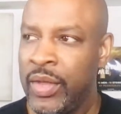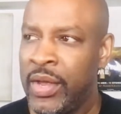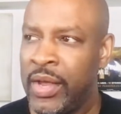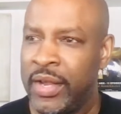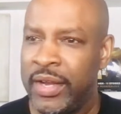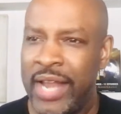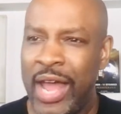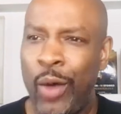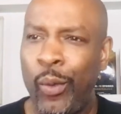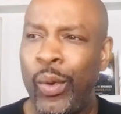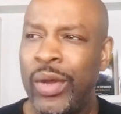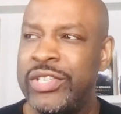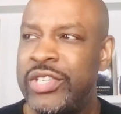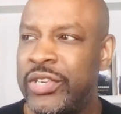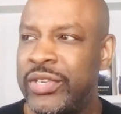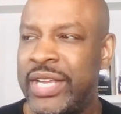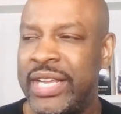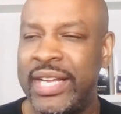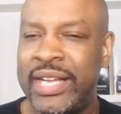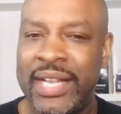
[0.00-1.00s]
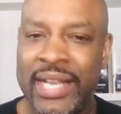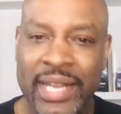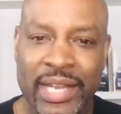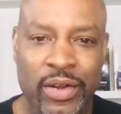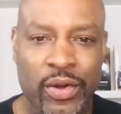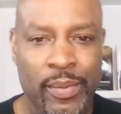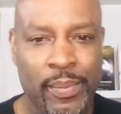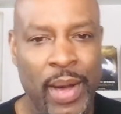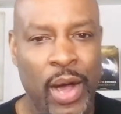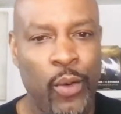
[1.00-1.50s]
Now, once you get
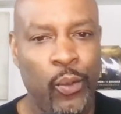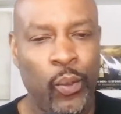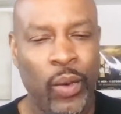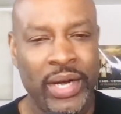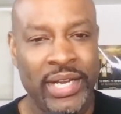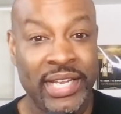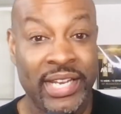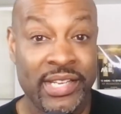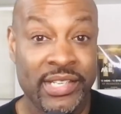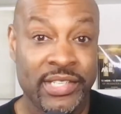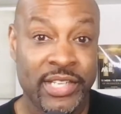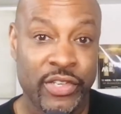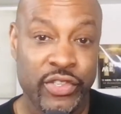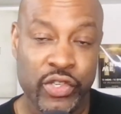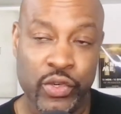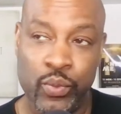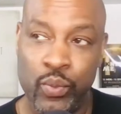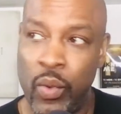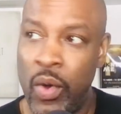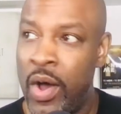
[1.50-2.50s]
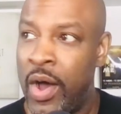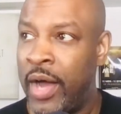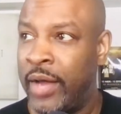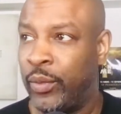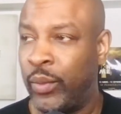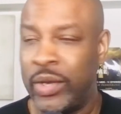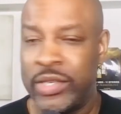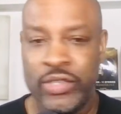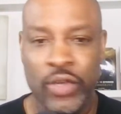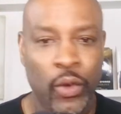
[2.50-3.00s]
clear about what it is that you want,
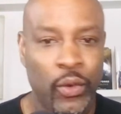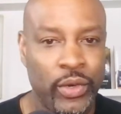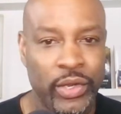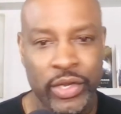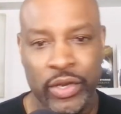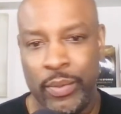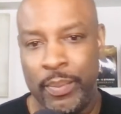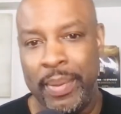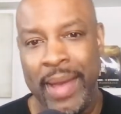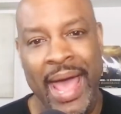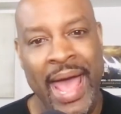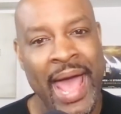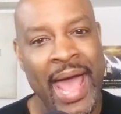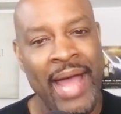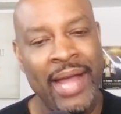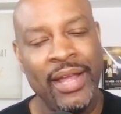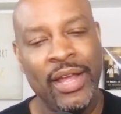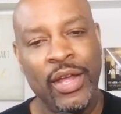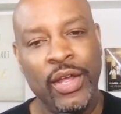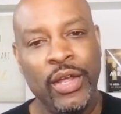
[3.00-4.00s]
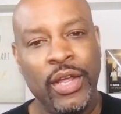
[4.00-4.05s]
what's holding you back,